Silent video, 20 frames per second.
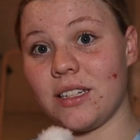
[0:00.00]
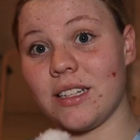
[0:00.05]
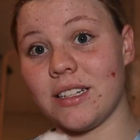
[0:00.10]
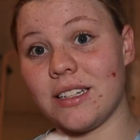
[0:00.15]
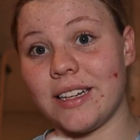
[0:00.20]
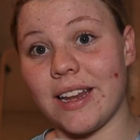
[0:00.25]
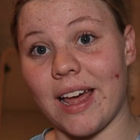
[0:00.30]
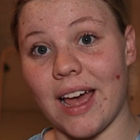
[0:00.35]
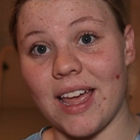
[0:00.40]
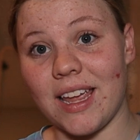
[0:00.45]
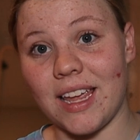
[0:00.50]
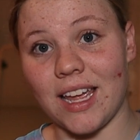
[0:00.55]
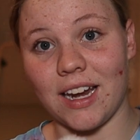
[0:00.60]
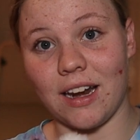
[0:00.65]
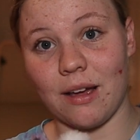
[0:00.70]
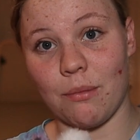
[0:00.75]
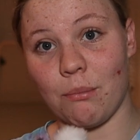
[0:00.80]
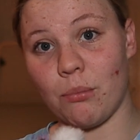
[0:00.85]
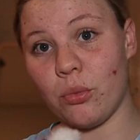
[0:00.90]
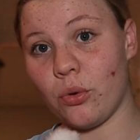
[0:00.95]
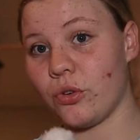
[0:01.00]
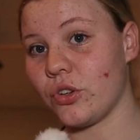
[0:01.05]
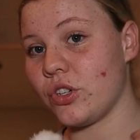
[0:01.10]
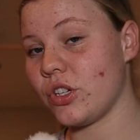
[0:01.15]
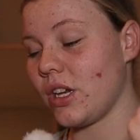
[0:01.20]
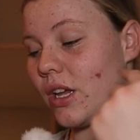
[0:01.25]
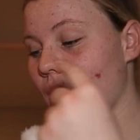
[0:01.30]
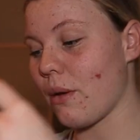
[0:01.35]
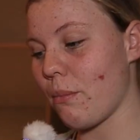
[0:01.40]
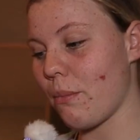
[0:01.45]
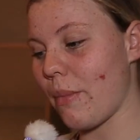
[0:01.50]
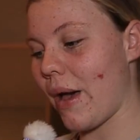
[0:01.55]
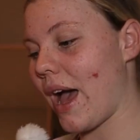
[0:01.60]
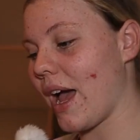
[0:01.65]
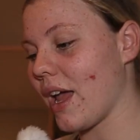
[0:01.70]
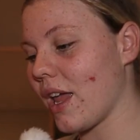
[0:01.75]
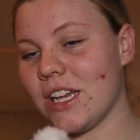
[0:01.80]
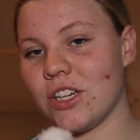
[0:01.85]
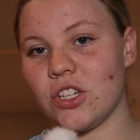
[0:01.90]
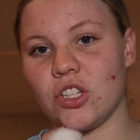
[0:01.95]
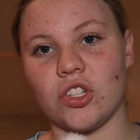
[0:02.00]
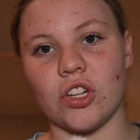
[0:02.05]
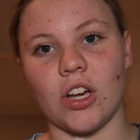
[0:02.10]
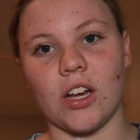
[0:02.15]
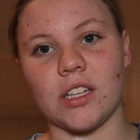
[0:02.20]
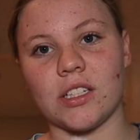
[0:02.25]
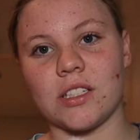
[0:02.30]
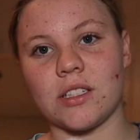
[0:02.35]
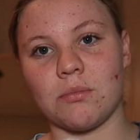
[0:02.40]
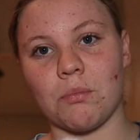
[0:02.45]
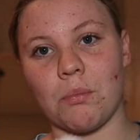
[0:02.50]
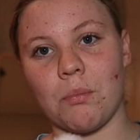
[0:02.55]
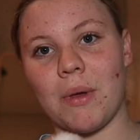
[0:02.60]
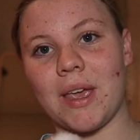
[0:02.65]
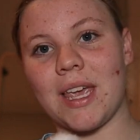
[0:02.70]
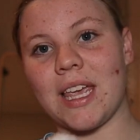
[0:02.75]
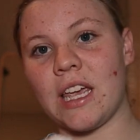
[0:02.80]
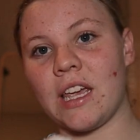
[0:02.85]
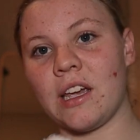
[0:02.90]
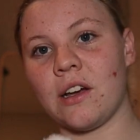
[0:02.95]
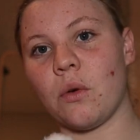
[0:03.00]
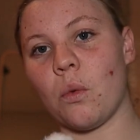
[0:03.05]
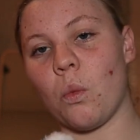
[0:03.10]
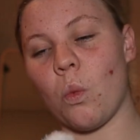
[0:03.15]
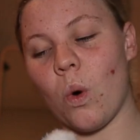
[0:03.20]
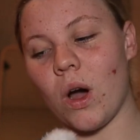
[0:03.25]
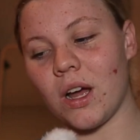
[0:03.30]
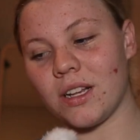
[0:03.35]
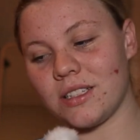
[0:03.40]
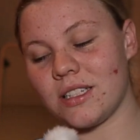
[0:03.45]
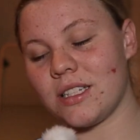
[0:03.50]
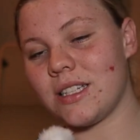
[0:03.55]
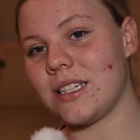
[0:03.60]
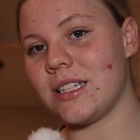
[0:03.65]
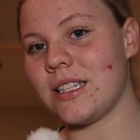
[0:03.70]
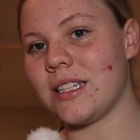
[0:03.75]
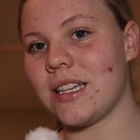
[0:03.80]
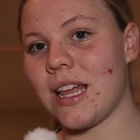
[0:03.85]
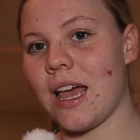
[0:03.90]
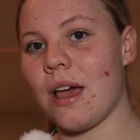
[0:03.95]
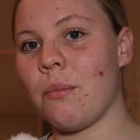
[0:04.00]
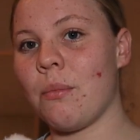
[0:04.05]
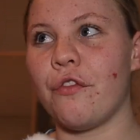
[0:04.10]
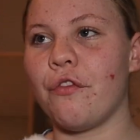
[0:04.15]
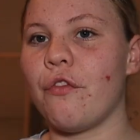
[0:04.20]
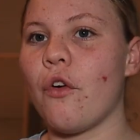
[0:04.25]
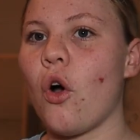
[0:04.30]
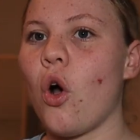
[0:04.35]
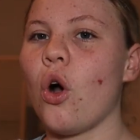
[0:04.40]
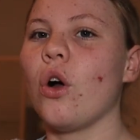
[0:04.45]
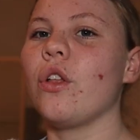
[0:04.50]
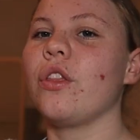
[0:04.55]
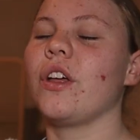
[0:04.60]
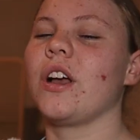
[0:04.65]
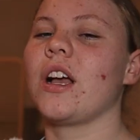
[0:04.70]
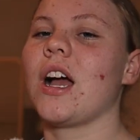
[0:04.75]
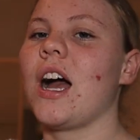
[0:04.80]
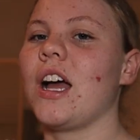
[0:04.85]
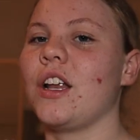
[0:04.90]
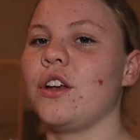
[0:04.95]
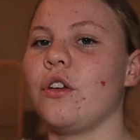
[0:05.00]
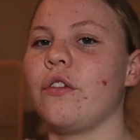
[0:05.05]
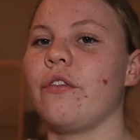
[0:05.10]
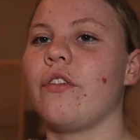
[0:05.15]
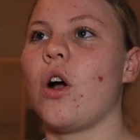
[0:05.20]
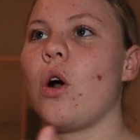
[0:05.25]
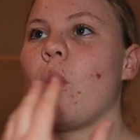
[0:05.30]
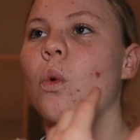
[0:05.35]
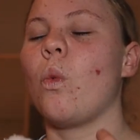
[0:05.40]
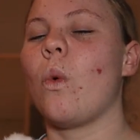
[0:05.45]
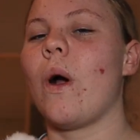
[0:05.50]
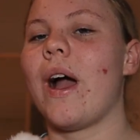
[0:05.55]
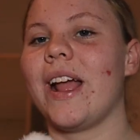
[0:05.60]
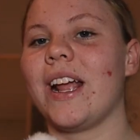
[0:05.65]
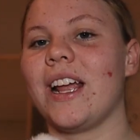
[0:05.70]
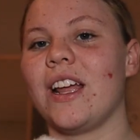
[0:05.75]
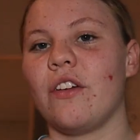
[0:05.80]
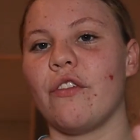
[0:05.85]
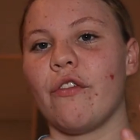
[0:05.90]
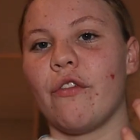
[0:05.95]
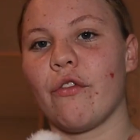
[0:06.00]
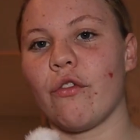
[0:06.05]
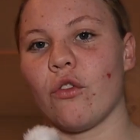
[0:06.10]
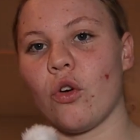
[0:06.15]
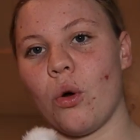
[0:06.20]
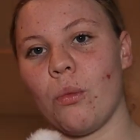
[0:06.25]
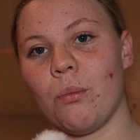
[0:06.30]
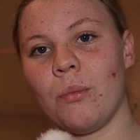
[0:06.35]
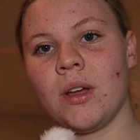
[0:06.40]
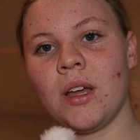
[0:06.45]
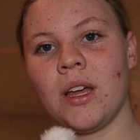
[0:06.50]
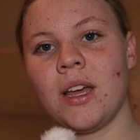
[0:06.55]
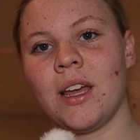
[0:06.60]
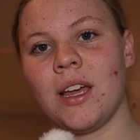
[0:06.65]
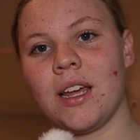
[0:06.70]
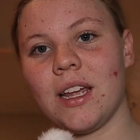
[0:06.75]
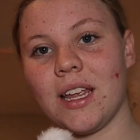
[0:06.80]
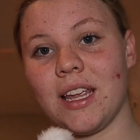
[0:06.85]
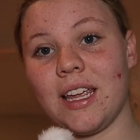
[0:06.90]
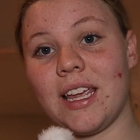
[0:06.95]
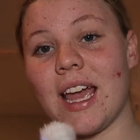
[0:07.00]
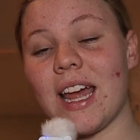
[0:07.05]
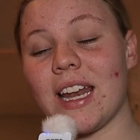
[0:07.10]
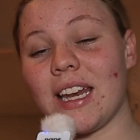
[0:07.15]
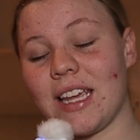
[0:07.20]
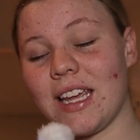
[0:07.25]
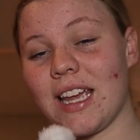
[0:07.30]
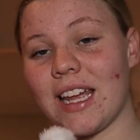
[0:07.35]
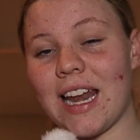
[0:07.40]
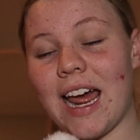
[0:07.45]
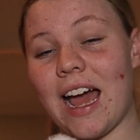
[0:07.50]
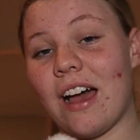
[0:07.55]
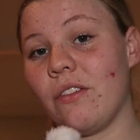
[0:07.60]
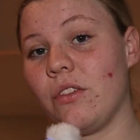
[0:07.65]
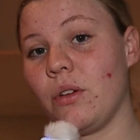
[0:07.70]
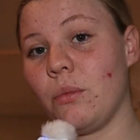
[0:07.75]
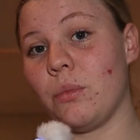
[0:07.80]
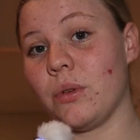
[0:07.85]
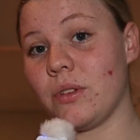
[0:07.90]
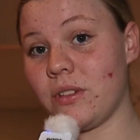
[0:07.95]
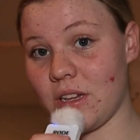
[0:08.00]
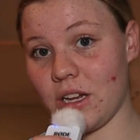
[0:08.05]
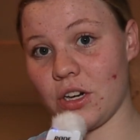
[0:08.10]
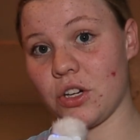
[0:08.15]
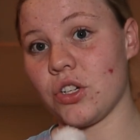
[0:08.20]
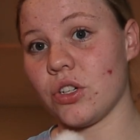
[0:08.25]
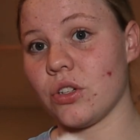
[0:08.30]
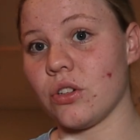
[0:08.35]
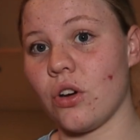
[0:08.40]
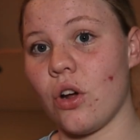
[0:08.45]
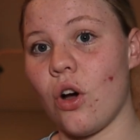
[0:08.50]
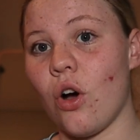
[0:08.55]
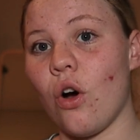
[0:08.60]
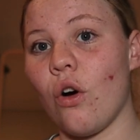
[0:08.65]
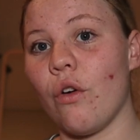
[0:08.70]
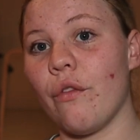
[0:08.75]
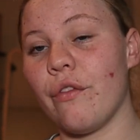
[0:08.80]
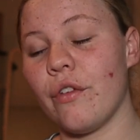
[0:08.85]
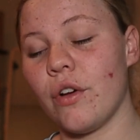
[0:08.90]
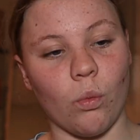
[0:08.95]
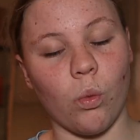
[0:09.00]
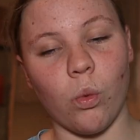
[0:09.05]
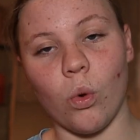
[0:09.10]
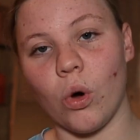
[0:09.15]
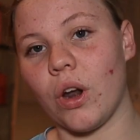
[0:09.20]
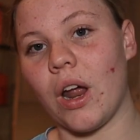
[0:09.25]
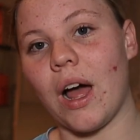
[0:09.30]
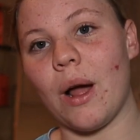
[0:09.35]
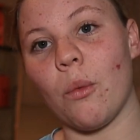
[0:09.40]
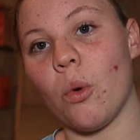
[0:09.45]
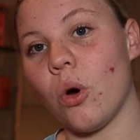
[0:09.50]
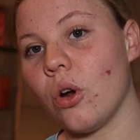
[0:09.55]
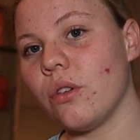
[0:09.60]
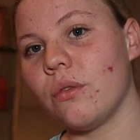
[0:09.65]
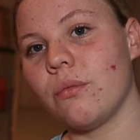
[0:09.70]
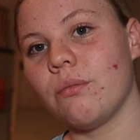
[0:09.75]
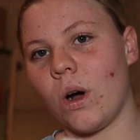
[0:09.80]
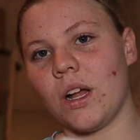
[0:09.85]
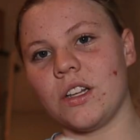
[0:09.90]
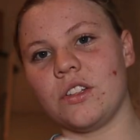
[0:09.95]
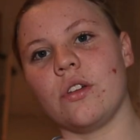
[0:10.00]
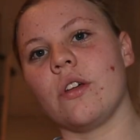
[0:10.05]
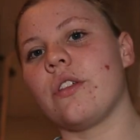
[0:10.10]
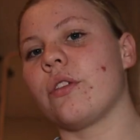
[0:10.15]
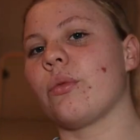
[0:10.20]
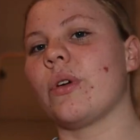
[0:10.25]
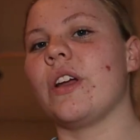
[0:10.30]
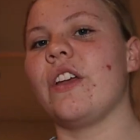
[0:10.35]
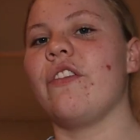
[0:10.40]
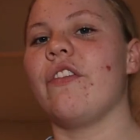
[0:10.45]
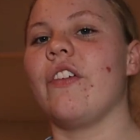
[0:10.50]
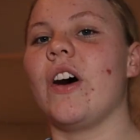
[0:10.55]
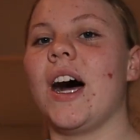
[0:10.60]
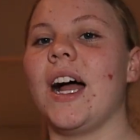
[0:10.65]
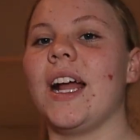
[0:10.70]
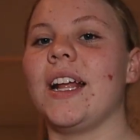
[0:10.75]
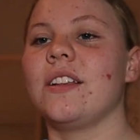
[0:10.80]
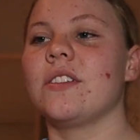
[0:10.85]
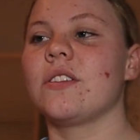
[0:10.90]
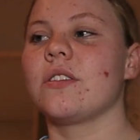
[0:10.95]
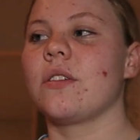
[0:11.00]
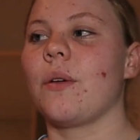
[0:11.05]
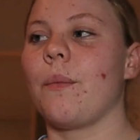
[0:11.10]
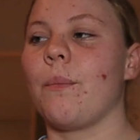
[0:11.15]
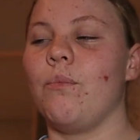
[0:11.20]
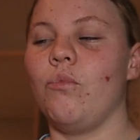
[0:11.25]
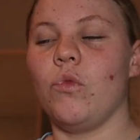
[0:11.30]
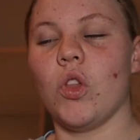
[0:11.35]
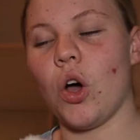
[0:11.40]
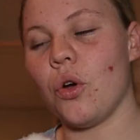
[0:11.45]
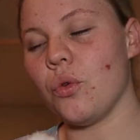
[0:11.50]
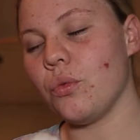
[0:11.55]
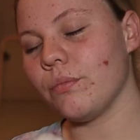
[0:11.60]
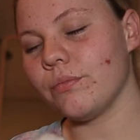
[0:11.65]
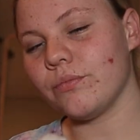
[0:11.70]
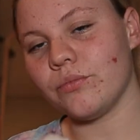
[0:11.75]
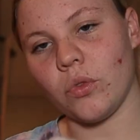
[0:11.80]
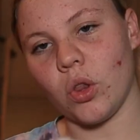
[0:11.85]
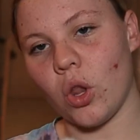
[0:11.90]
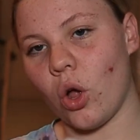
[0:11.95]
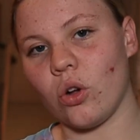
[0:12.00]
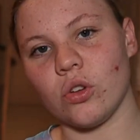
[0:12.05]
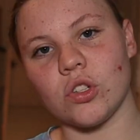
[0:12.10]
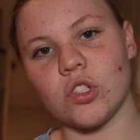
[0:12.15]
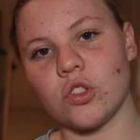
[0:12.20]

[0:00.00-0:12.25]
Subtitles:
today and I'm pushing it back is just me 1 step further kind of away from getting and having possession of what I want. 1 to 3 fights, no. Long